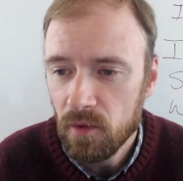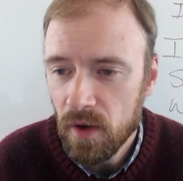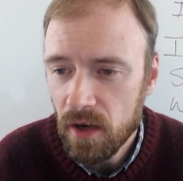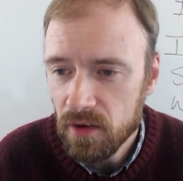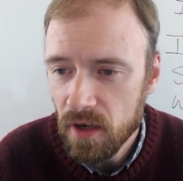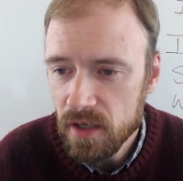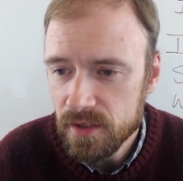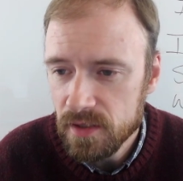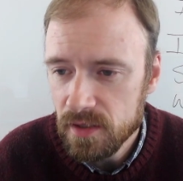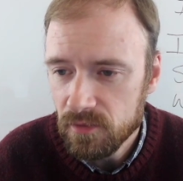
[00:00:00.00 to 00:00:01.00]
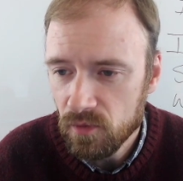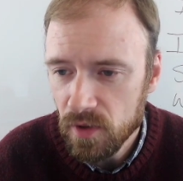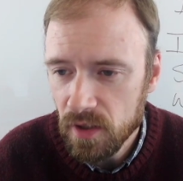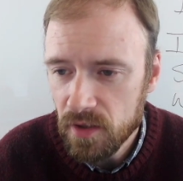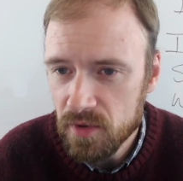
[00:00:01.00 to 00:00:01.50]
Wow, you guys
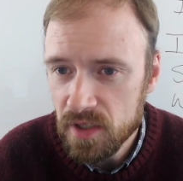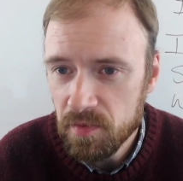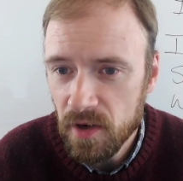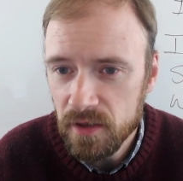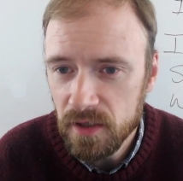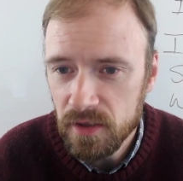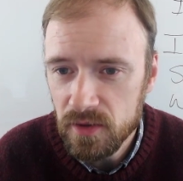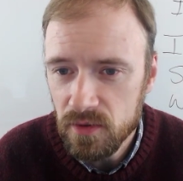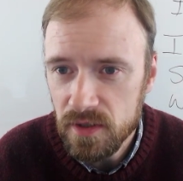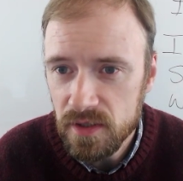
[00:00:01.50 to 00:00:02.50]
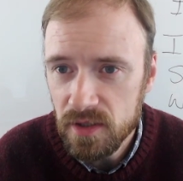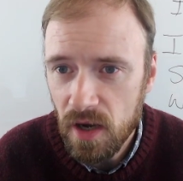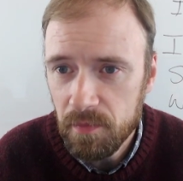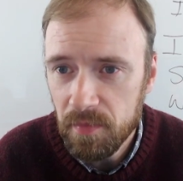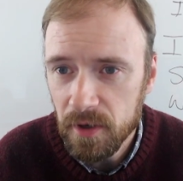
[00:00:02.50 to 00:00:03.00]
really responding to this
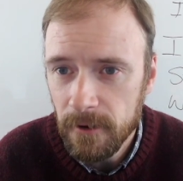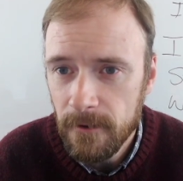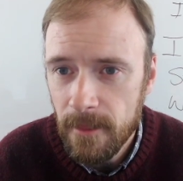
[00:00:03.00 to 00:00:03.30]
topic.